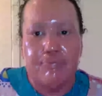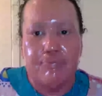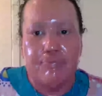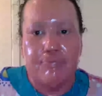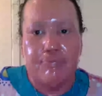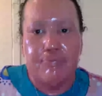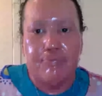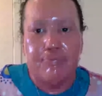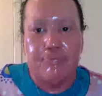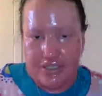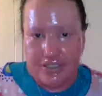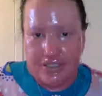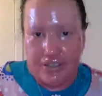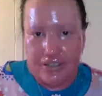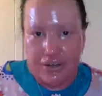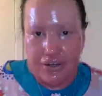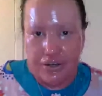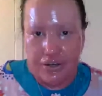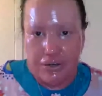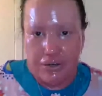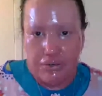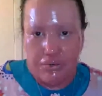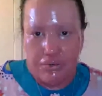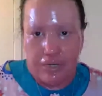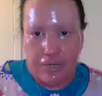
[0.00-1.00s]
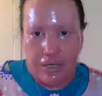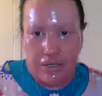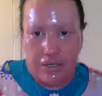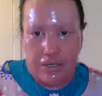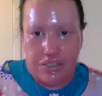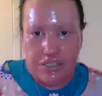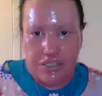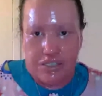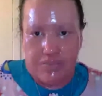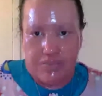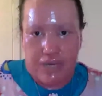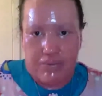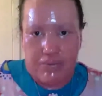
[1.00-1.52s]
you know, lots of
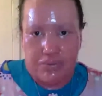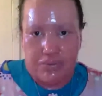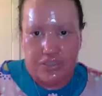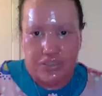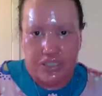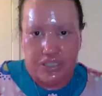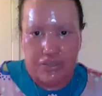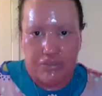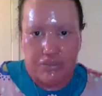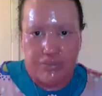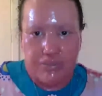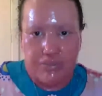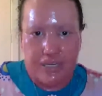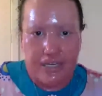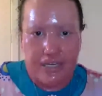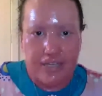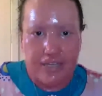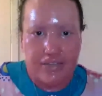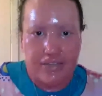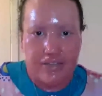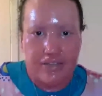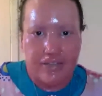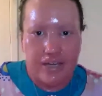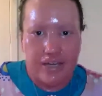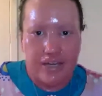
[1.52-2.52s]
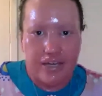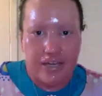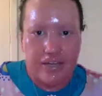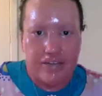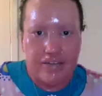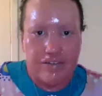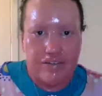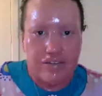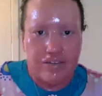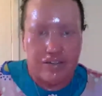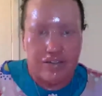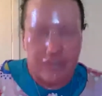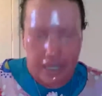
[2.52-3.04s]
people tell me that
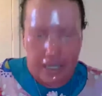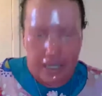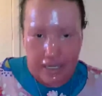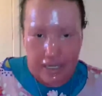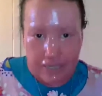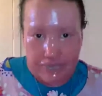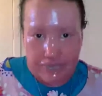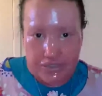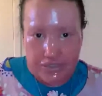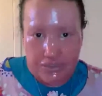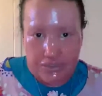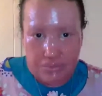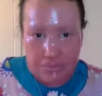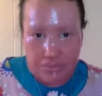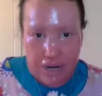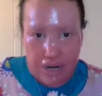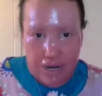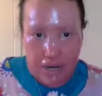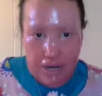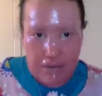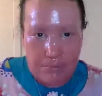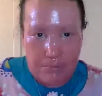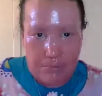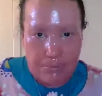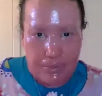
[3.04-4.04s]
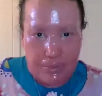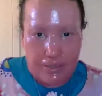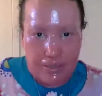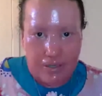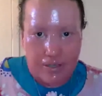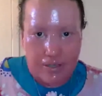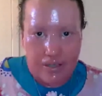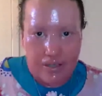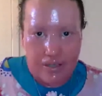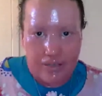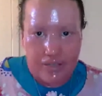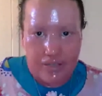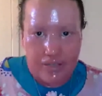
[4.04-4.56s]
they love to write, but
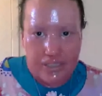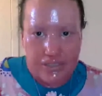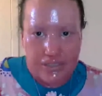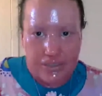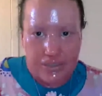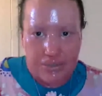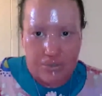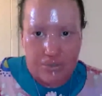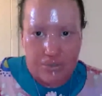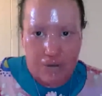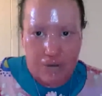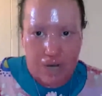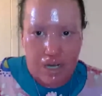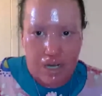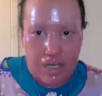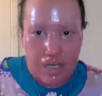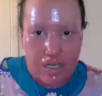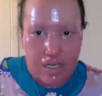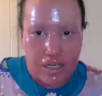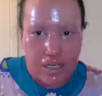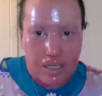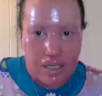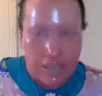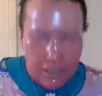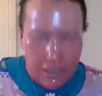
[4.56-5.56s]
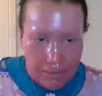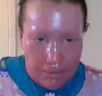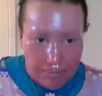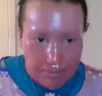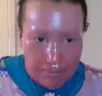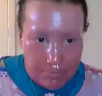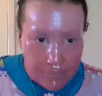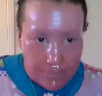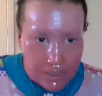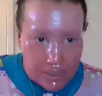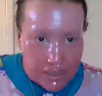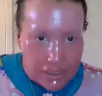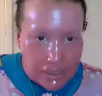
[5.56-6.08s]
they don't write.
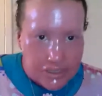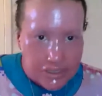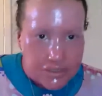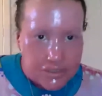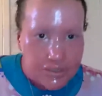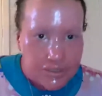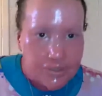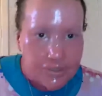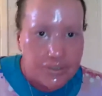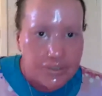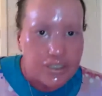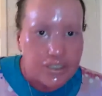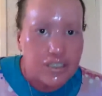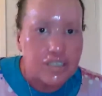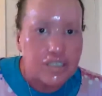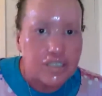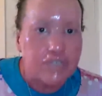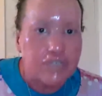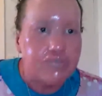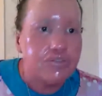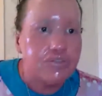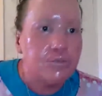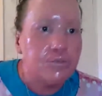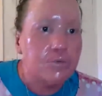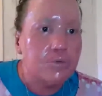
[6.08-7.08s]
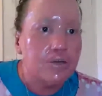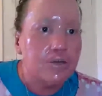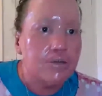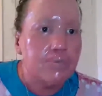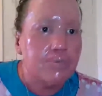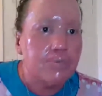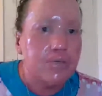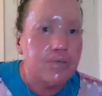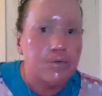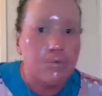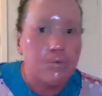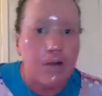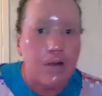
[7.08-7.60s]
So if you want to be a
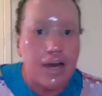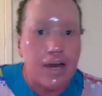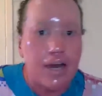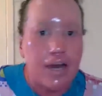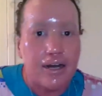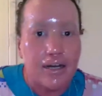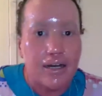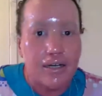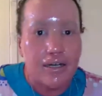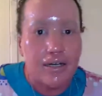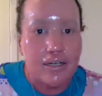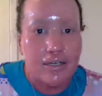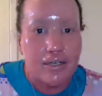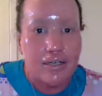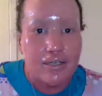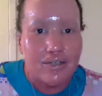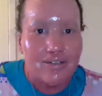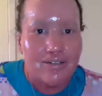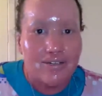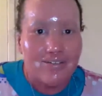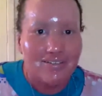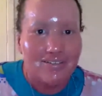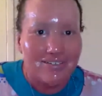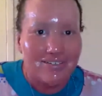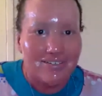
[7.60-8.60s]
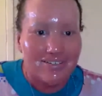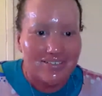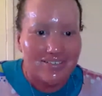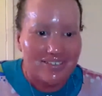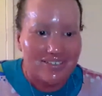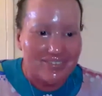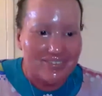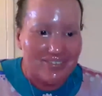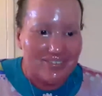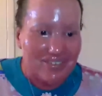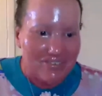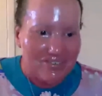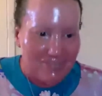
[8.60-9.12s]
writer, you've
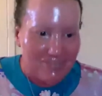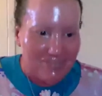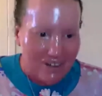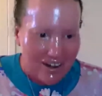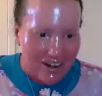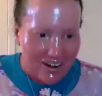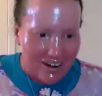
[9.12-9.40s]
got to write.